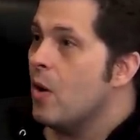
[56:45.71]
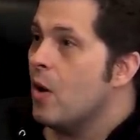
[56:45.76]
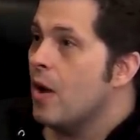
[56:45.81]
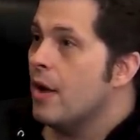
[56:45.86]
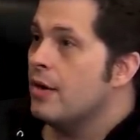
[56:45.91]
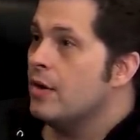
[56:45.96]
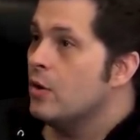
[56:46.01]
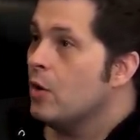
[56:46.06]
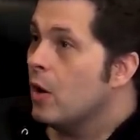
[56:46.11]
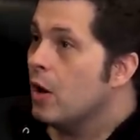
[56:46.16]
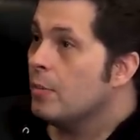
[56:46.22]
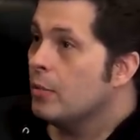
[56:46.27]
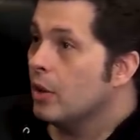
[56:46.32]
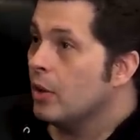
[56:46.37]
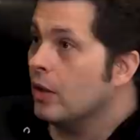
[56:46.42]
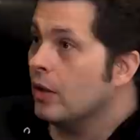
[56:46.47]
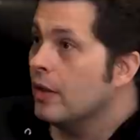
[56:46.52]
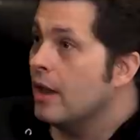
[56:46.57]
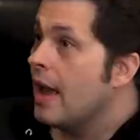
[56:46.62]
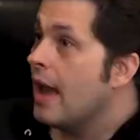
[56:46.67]
on
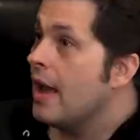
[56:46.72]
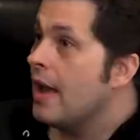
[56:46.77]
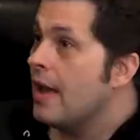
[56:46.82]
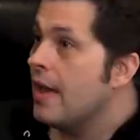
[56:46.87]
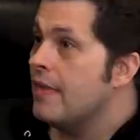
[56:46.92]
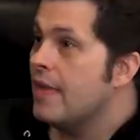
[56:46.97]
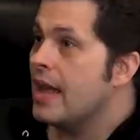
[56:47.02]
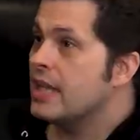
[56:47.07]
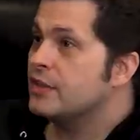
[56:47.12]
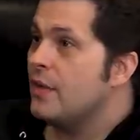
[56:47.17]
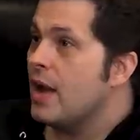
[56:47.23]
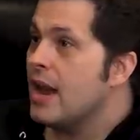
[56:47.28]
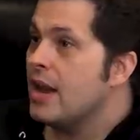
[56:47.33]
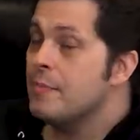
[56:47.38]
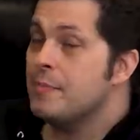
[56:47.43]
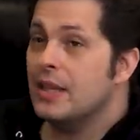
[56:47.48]
normal, and that's fine.